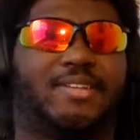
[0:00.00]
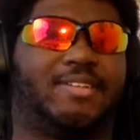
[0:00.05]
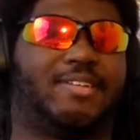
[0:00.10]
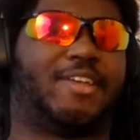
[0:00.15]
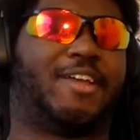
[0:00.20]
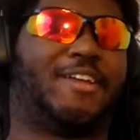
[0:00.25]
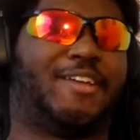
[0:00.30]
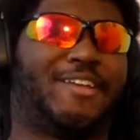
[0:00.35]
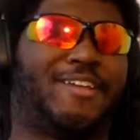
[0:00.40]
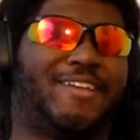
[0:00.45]

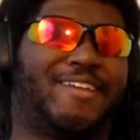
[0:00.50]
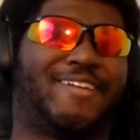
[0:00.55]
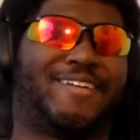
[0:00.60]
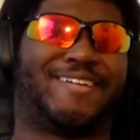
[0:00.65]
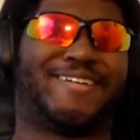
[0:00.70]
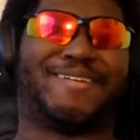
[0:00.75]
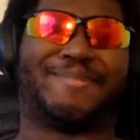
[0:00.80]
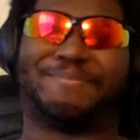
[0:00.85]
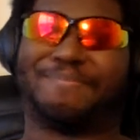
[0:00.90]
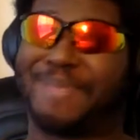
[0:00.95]
Yay,
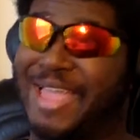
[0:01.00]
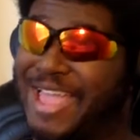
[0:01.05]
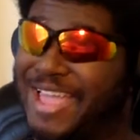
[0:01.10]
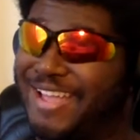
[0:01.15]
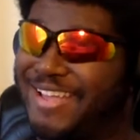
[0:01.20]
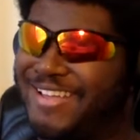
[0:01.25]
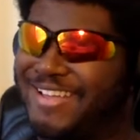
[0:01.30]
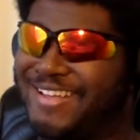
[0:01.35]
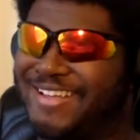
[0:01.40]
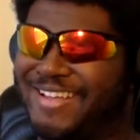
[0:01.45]

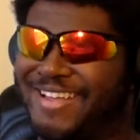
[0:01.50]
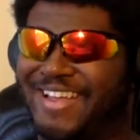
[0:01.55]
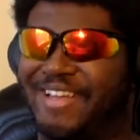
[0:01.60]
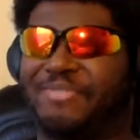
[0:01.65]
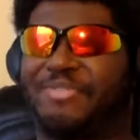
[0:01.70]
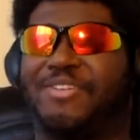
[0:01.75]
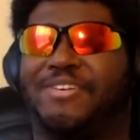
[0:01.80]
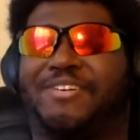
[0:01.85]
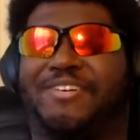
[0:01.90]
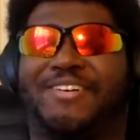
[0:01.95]
back
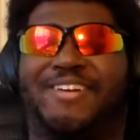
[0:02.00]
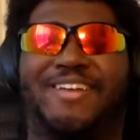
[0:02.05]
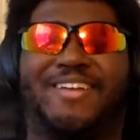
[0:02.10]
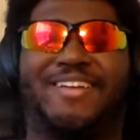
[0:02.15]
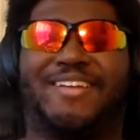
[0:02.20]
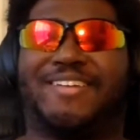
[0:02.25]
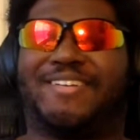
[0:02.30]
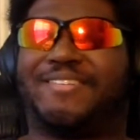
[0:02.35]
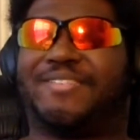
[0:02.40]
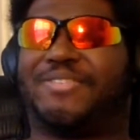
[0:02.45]
after
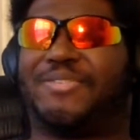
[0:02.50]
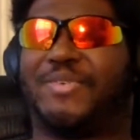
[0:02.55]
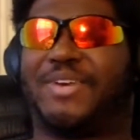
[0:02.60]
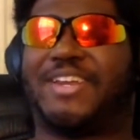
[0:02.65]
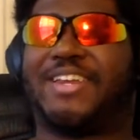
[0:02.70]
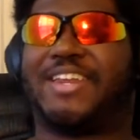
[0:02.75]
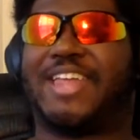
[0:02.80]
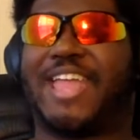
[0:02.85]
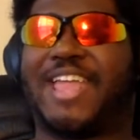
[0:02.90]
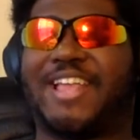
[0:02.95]

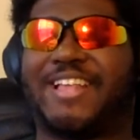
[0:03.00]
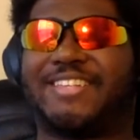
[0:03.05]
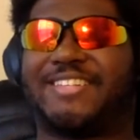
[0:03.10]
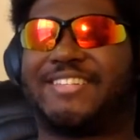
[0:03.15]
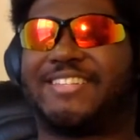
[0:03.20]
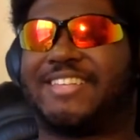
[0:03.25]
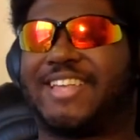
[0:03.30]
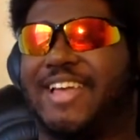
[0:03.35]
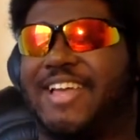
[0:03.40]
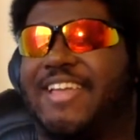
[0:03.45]
3
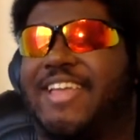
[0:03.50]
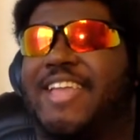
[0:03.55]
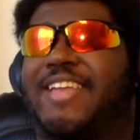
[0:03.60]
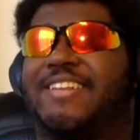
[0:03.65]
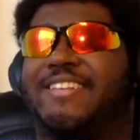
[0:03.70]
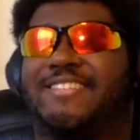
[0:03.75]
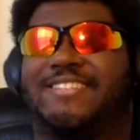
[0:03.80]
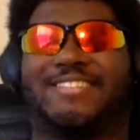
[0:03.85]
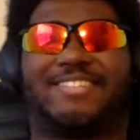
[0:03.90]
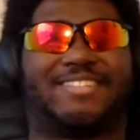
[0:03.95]
days
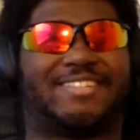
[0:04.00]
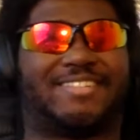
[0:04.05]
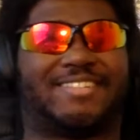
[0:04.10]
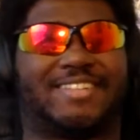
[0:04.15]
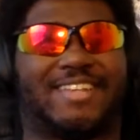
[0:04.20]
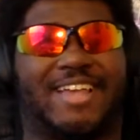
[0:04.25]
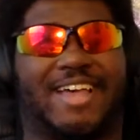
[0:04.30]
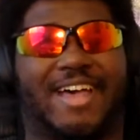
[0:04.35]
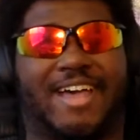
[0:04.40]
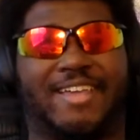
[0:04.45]

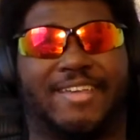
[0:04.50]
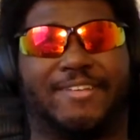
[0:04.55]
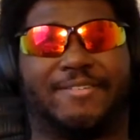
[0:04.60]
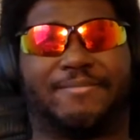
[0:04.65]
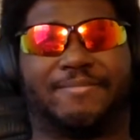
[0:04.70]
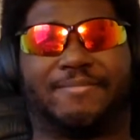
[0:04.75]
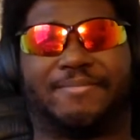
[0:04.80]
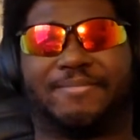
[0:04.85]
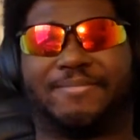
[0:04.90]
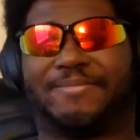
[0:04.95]
hiatus. I
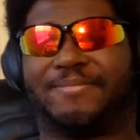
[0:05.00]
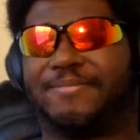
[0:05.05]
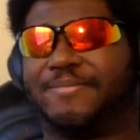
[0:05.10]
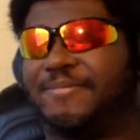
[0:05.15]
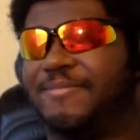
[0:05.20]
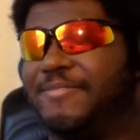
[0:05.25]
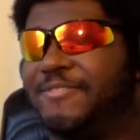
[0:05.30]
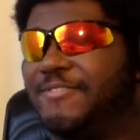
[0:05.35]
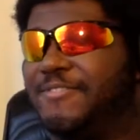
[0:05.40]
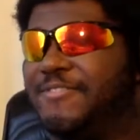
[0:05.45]
am
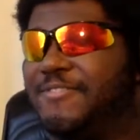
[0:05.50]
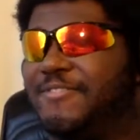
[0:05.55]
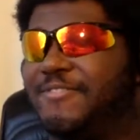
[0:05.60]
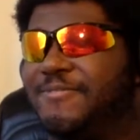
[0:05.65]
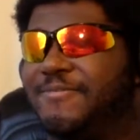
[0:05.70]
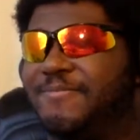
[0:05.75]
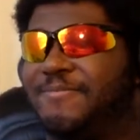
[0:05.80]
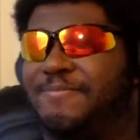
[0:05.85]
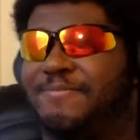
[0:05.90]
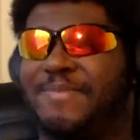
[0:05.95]

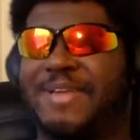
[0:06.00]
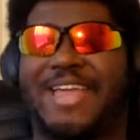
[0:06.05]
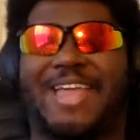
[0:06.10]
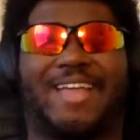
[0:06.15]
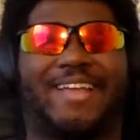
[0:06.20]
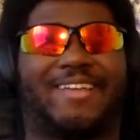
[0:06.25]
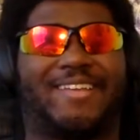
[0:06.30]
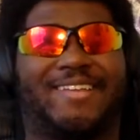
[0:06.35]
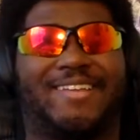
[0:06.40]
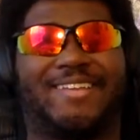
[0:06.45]

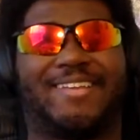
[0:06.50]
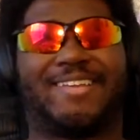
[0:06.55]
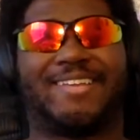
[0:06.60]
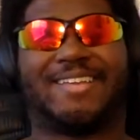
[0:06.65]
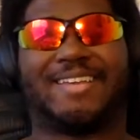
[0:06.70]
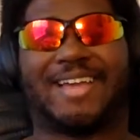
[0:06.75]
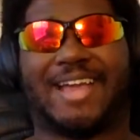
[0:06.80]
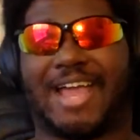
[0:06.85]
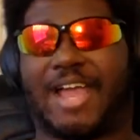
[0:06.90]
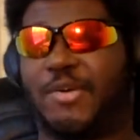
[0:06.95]
back.
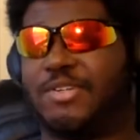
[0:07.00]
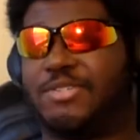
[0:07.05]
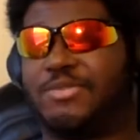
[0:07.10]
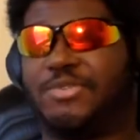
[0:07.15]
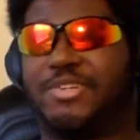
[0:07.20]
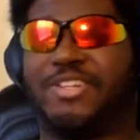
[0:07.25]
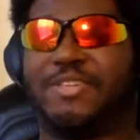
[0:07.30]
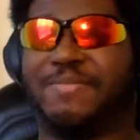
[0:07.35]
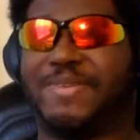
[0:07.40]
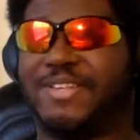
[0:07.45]
I was
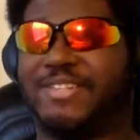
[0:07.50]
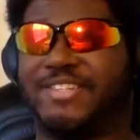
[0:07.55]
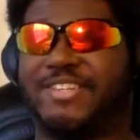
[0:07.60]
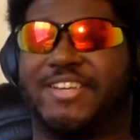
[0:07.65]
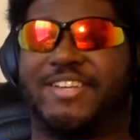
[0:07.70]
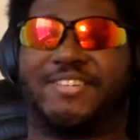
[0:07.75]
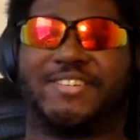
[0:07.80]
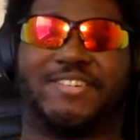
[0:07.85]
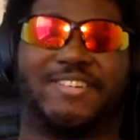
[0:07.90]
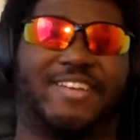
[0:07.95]
really busy
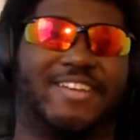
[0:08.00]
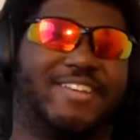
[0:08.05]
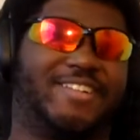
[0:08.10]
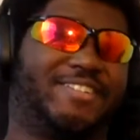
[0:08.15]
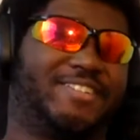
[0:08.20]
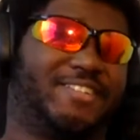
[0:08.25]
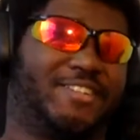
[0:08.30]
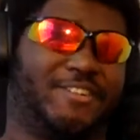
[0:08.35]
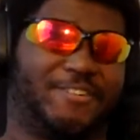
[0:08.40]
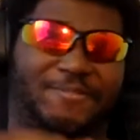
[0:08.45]

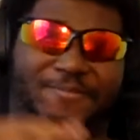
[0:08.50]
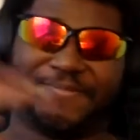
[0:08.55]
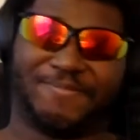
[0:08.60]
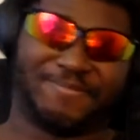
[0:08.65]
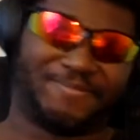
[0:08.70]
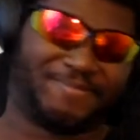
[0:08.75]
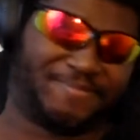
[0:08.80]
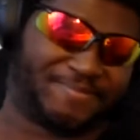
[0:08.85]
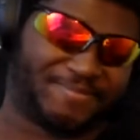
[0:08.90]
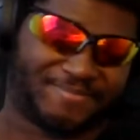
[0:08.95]
yesterday, so
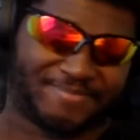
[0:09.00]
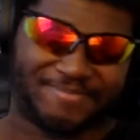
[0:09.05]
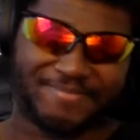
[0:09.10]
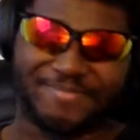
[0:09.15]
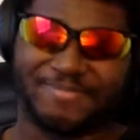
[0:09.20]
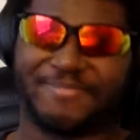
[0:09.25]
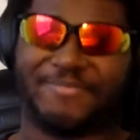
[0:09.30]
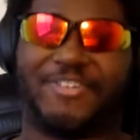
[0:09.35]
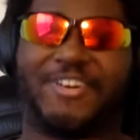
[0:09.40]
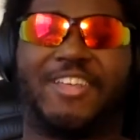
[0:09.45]

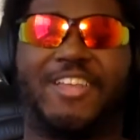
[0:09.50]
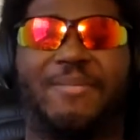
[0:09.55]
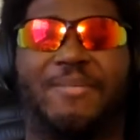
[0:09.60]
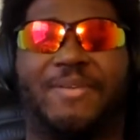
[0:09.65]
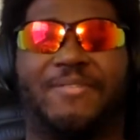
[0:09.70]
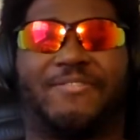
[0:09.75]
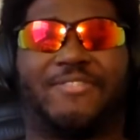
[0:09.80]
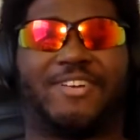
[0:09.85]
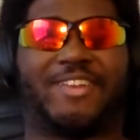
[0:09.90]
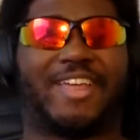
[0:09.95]
forgive
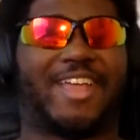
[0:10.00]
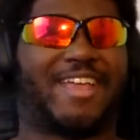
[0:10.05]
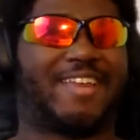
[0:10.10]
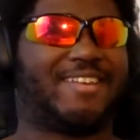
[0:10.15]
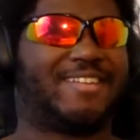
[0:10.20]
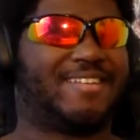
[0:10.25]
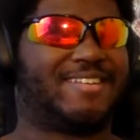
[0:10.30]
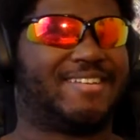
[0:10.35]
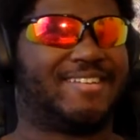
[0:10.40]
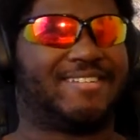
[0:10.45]
me for that.
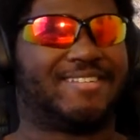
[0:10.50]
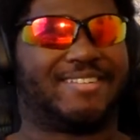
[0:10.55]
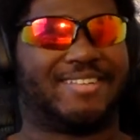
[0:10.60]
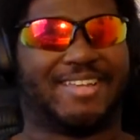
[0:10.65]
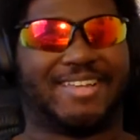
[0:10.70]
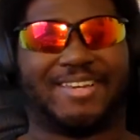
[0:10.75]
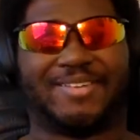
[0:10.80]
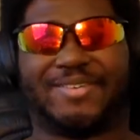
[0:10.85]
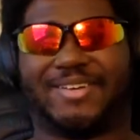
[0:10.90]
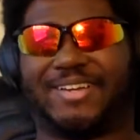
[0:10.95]

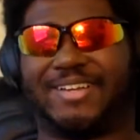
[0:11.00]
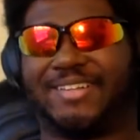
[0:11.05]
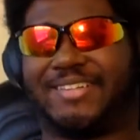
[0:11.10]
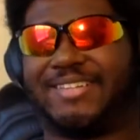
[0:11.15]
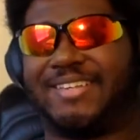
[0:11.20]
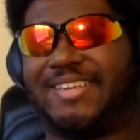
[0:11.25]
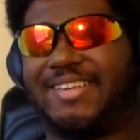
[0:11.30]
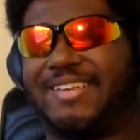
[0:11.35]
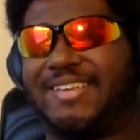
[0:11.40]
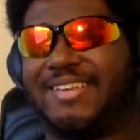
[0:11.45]
Well,
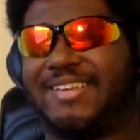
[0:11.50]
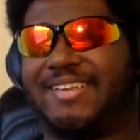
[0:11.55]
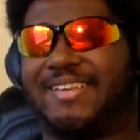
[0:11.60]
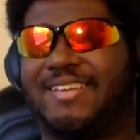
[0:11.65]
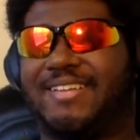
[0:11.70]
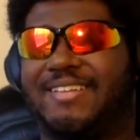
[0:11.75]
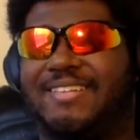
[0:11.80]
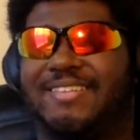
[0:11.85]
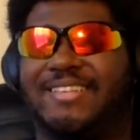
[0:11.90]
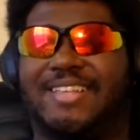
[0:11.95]
anyways,
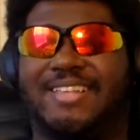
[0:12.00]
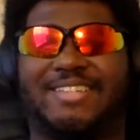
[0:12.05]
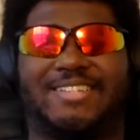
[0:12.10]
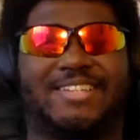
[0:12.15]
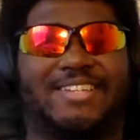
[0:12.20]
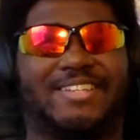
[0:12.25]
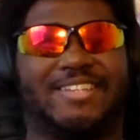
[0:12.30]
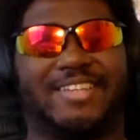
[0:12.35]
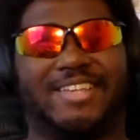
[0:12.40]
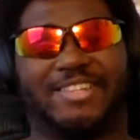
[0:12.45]
let's
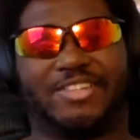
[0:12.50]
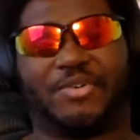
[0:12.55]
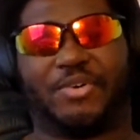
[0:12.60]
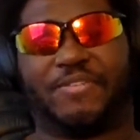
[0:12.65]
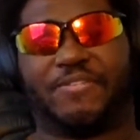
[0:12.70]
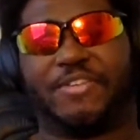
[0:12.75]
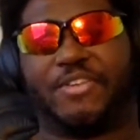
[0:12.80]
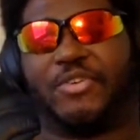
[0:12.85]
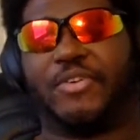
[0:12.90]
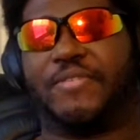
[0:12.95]
just get in the
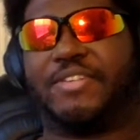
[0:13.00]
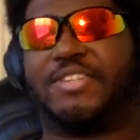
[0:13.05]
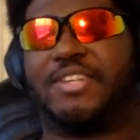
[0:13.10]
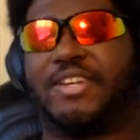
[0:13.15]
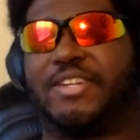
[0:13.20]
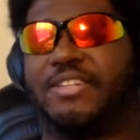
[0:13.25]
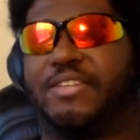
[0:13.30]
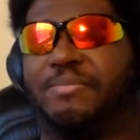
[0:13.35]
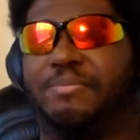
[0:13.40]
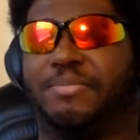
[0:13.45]
review of
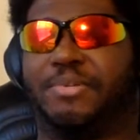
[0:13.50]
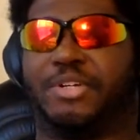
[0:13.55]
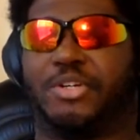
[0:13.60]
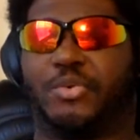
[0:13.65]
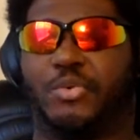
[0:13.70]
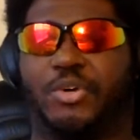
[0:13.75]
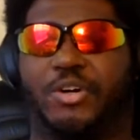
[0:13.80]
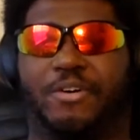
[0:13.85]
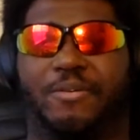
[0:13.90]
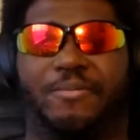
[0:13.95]
Ascendance of
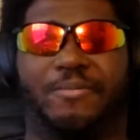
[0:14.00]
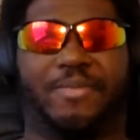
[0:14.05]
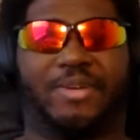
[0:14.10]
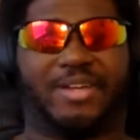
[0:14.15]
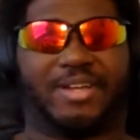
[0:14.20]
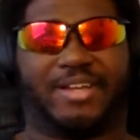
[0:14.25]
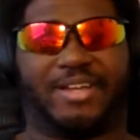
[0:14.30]
Bookworm.